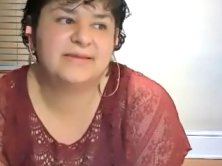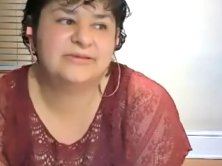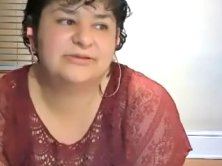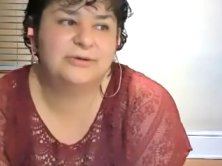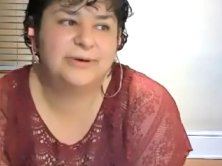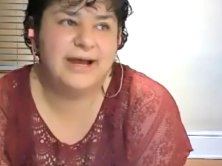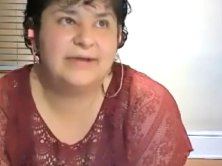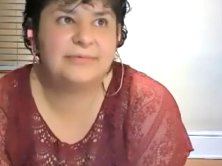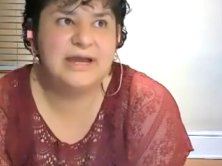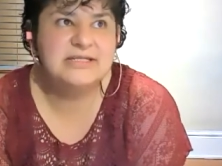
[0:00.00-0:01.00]
So
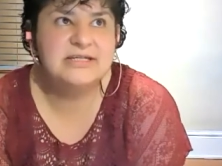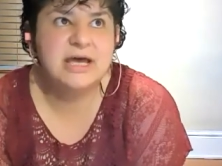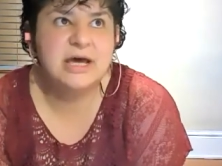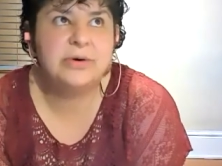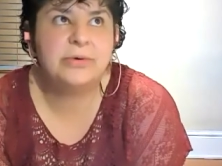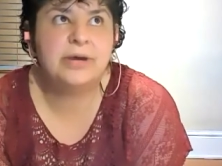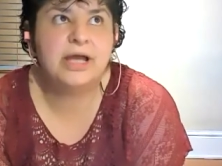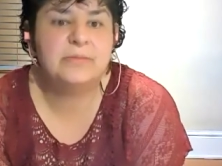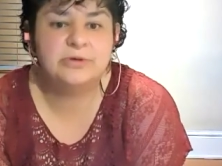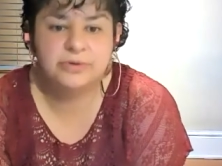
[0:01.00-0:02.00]
right now
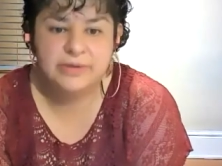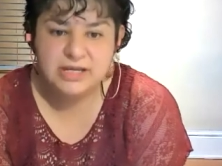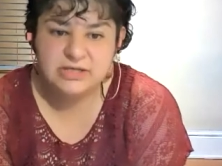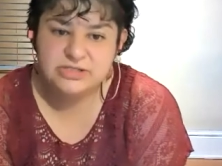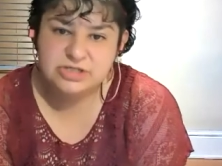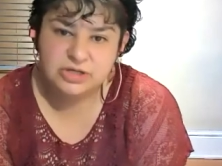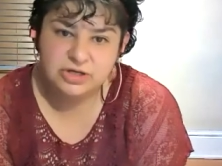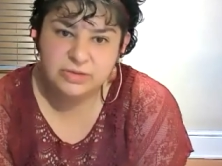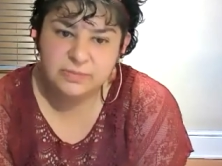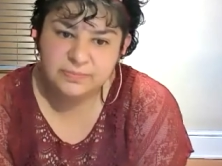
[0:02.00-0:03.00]
I'm growing
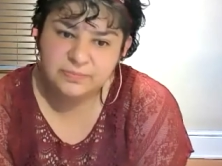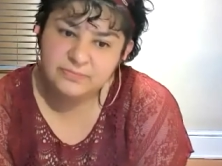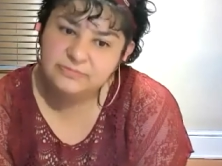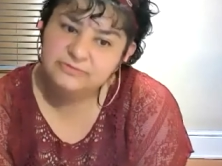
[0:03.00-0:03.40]
some